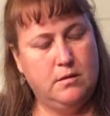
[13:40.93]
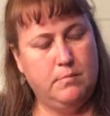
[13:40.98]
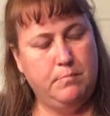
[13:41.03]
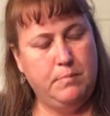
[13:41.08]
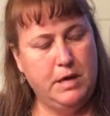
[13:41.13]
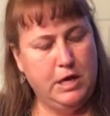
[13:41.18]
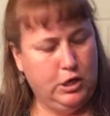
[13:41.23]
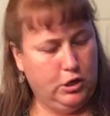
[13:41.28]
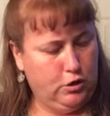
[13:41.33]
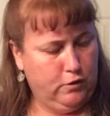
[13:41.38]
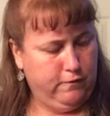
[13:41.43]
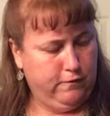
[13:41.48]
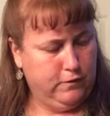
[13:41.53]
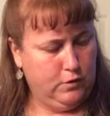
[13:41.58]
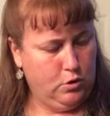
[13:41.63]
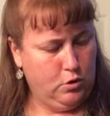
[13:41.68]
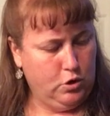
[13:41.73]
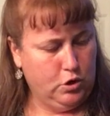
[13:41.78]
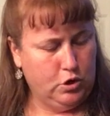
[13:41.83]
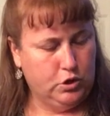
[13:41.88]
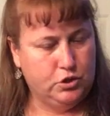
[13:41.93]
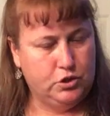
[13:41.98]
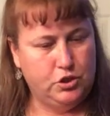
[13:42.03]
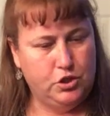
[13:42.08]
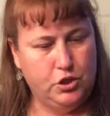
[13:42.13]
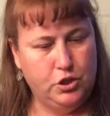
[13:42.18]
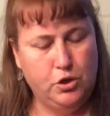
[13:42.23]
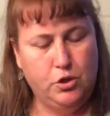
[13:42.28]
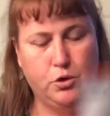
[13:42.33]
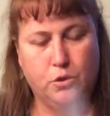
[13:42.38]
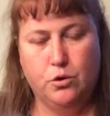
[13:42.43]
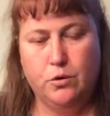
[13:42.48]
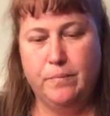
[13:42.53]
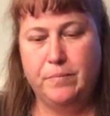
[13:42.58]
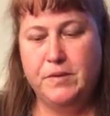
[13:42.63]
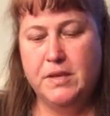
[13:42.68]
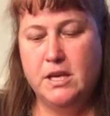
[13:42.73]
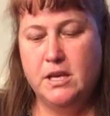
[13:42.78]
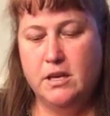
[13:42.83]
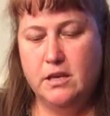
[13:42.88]
Beaker Floral 2.
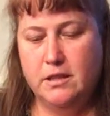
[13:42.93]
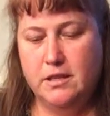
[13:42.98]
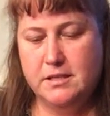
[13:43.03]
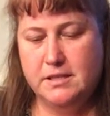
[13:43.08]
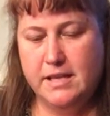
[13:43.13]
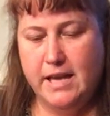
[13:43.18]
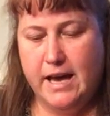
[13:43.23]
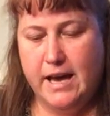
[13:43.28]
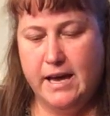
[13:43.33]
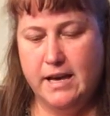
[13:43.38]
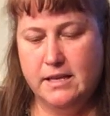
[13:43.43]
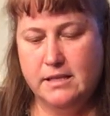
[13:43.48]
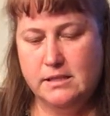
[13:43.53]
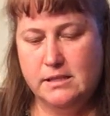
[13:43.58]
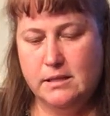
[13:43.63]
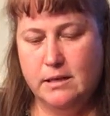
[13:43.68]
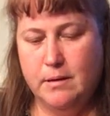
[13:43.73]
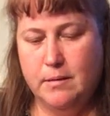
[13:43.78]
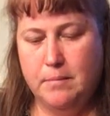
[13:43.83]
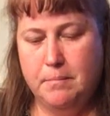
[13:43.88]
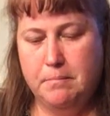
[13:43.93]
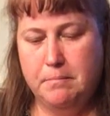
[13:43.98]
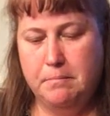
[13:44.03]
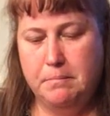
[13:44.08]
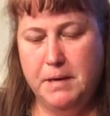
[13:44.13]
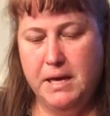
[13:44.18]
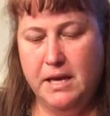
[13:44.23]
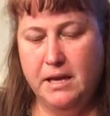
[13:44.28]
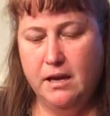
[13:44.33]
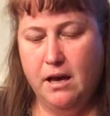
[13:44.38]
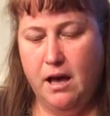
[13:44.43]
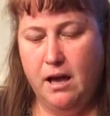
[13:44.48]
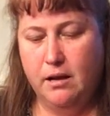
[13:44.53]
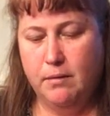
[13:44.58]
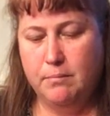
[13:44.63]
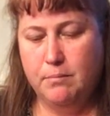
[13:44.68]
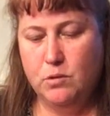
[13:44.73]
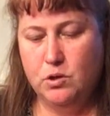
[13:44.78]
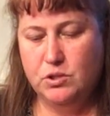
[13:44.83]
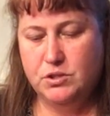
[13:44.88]
This has Peacock
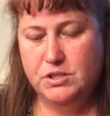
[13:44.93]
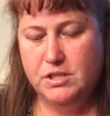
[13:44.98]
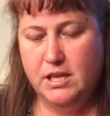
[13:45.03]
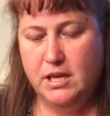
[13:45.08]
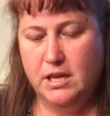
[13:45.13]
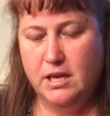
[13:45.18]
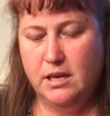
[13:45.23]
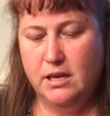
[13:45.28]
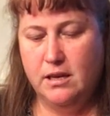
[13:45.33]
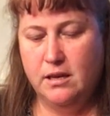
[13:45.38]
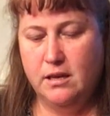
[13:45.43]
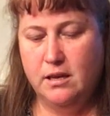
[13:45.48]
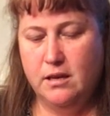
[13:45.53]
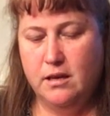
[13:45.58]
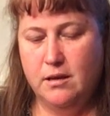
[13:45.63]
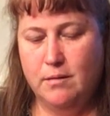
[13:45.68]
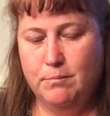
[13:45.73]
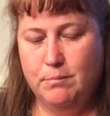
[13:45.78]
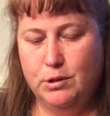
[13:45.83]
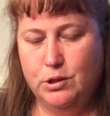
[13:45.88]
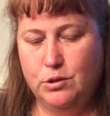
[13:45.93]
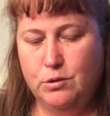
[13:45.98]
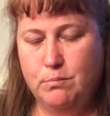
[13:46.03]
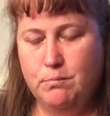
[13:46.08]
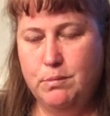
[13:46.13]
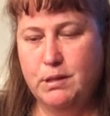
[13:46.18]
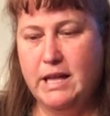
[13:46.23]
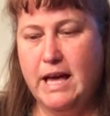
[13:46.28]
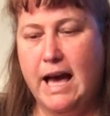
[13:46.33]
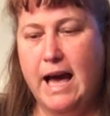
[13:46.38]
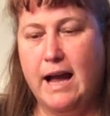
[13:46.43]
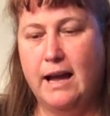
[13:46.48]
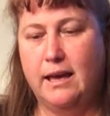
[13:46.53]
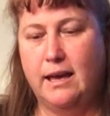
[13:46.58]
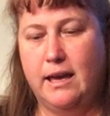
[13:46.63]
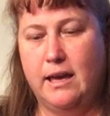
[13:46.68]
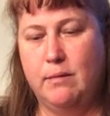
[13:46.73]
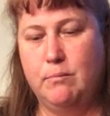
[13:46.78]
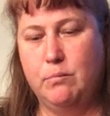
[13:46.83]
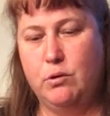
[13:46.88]
Multi, Bloom Black,
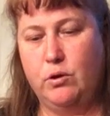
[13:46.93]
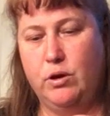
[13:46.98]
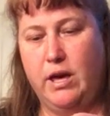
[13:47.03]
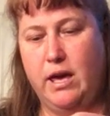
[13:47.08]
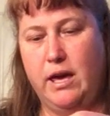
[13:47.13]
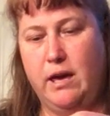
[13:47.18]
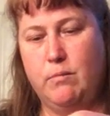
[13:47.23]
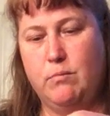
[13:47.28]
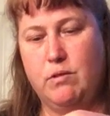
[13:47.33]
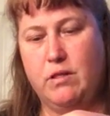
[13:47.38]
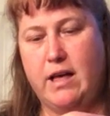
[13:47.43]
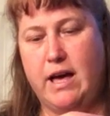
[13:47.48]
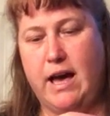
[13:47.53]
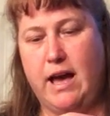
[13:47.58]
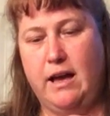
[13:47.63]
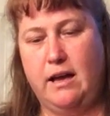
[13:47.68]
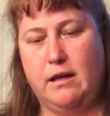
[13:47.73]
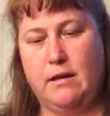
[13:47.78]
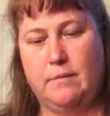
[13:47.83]
and Bouquet Black.